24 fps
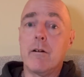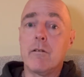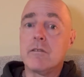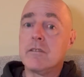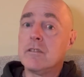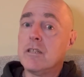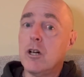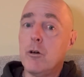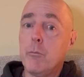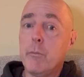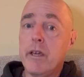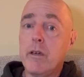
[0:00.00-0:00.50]

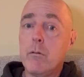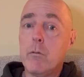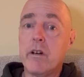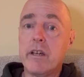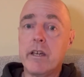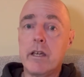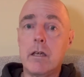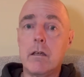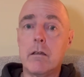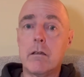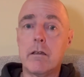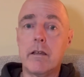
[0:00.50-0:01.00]
Tell me what
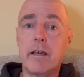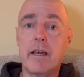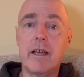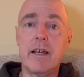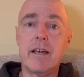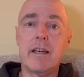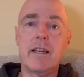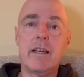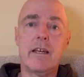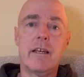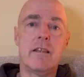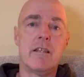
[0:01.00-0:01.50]
you
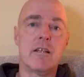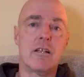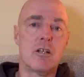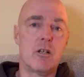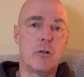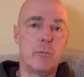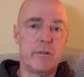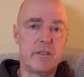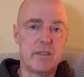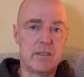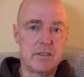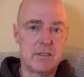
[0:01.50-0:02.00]
think in the
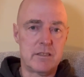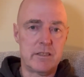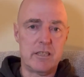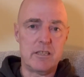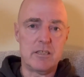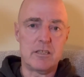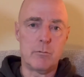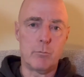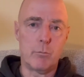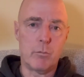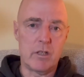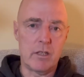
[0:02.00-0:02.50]
comments
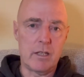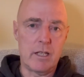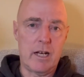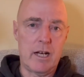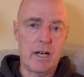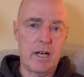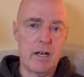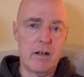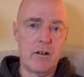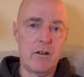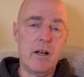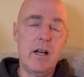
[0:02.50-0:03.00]
section
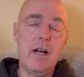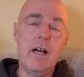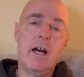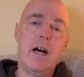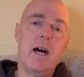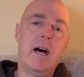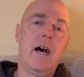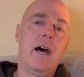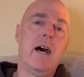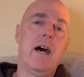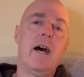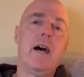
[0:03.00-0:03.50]
below.
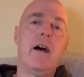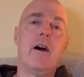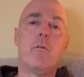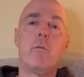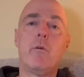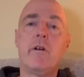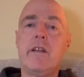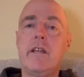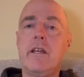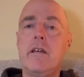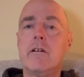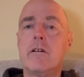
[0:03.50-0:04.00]

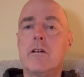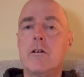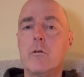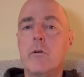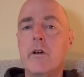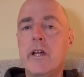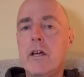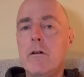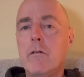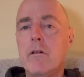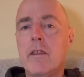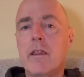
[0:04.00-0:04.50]
Would you
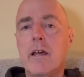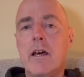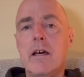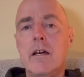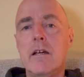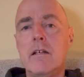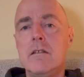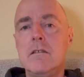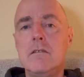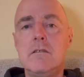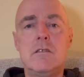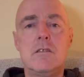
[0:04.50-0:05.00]
agree with
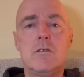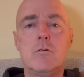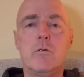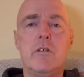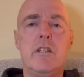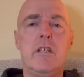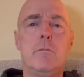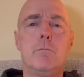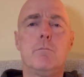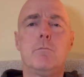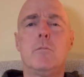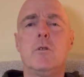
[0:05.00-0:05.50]
those? Would
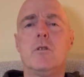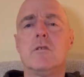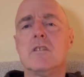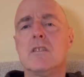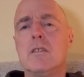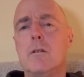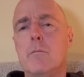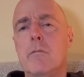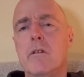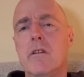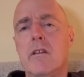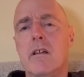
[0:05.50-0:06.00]
you put
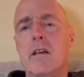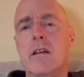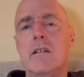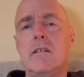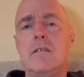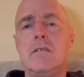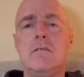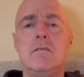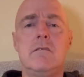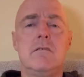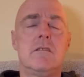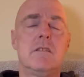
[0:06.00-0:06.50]
some of
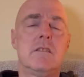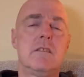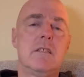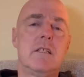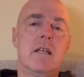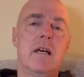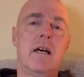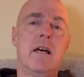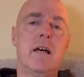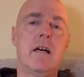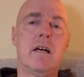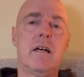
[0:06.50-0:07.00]
those
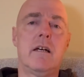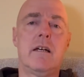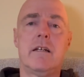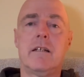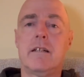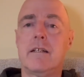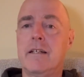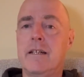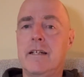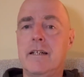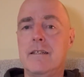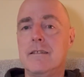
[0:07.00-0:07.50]

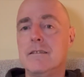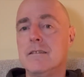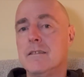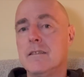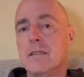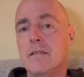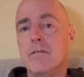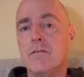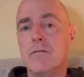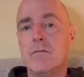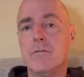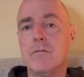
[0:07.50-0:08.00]

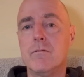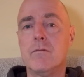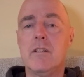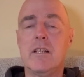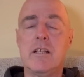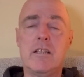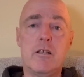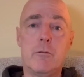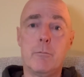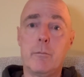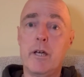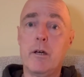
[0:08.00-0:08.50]
sort of a
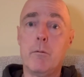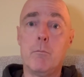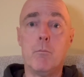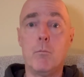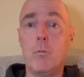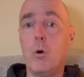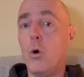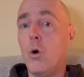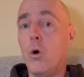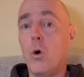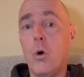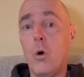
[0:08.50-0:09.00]
little bit
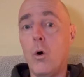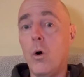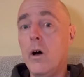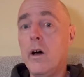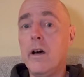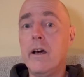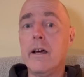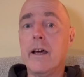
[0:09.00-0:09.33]
more